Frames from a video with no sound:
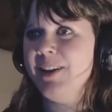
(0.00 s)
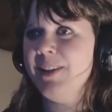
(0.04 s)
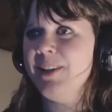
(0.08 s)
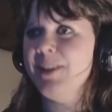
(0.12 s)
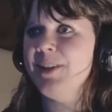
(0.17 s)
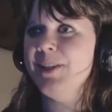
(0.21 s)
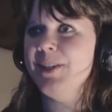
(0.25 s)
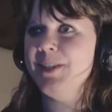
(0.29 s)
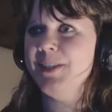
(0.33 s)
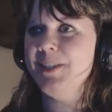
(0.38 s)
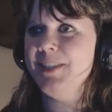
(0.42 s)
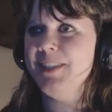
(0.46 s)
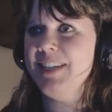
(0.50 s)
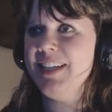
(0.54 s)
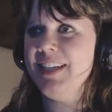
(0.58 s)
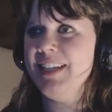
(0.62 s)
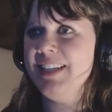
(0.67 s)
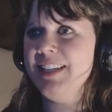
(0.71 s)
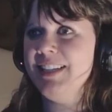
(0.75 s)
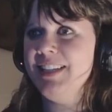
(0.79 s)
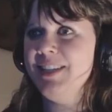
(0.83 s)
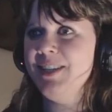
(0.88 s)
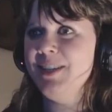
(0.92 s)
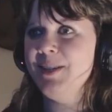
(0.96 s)

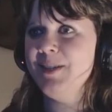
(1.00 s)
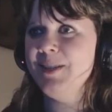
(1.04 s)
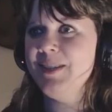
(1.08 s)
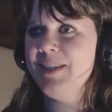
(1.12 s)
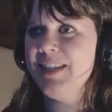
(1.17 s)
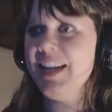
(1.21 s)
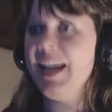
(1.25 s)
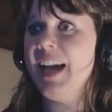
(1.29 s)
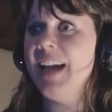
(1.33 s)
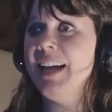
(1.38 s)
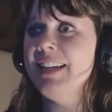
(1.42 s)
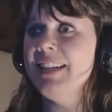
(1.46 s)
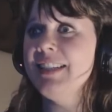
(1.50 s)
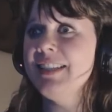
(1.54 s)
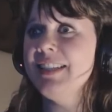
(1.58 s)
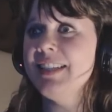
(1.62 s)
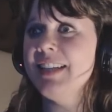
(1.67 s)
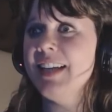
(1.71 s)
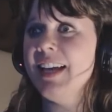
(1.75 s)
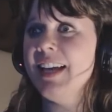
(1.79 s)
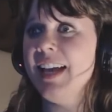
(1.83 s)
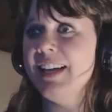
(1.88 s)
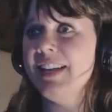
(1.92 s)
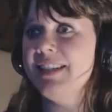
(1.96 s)
holding you
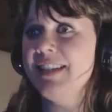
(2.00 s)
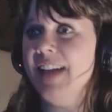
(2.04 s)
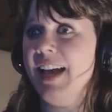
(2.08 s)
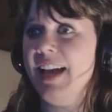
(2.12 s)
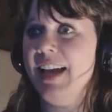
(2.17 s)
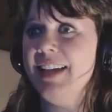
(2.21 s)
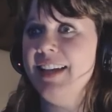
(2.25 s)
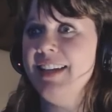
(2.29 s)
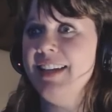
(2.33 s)
tight as